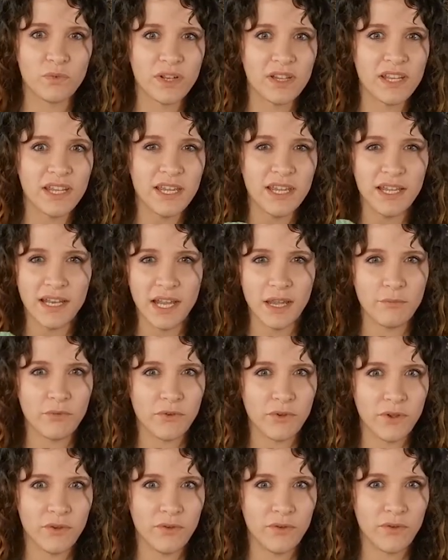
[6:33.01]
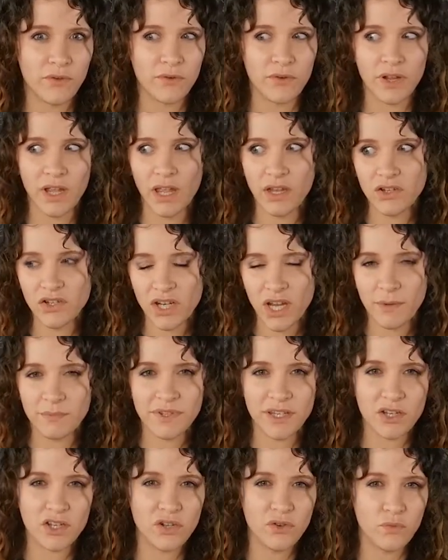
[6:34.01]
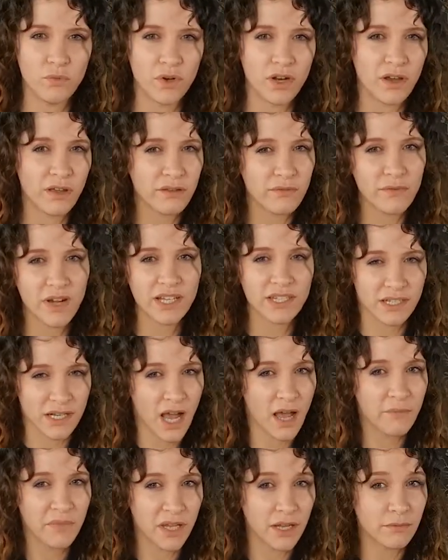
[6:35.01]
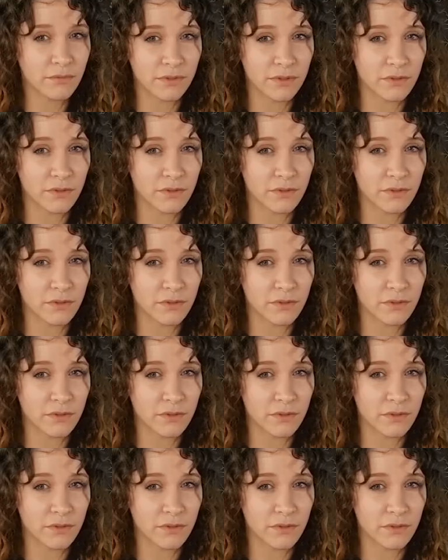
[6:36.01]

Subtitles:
really enable you to create shapes that you would otherwise not be able